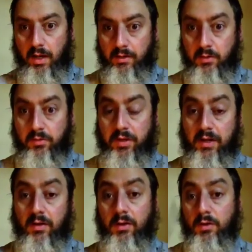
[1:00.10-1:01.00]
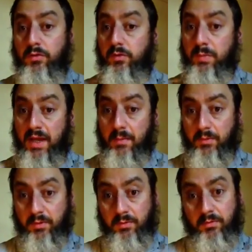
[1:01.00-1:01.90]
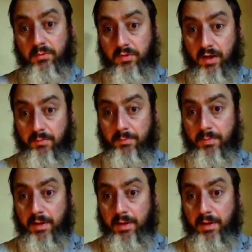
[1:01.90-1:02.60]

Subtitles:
news ticker, used to be able to set up